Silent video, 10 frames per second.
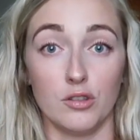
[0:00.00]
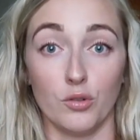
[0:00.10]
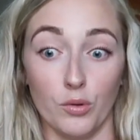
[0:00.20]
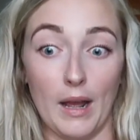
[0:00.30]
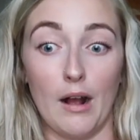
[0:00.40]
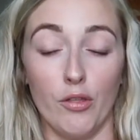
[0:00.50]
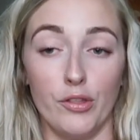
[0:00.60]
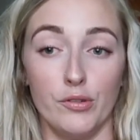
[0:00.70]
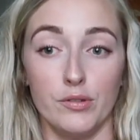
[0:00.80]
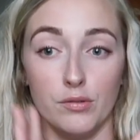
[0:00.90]

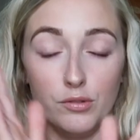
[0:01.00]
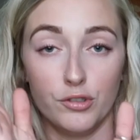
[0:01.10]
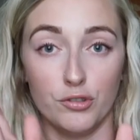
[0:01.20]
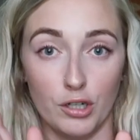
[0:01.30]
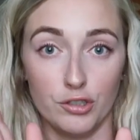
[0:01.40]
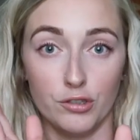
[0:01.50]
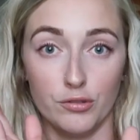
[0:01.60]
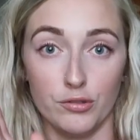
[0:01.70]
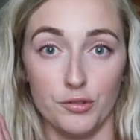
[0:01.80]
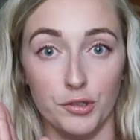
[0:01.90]
throughout those little
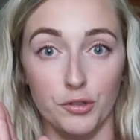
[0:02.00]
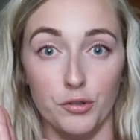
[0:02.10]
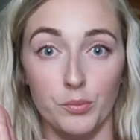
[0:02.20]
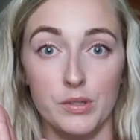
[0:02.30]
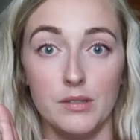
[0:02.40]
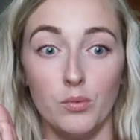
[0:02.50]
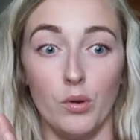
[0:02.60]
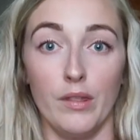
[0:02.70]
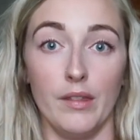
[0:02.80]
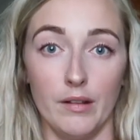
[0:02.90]
structures or tubes
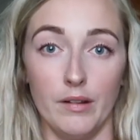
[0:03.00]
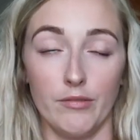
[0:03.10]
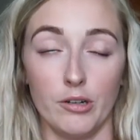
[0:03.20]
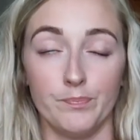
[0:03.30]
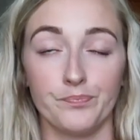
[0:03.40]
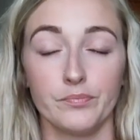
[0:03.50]
within the liver.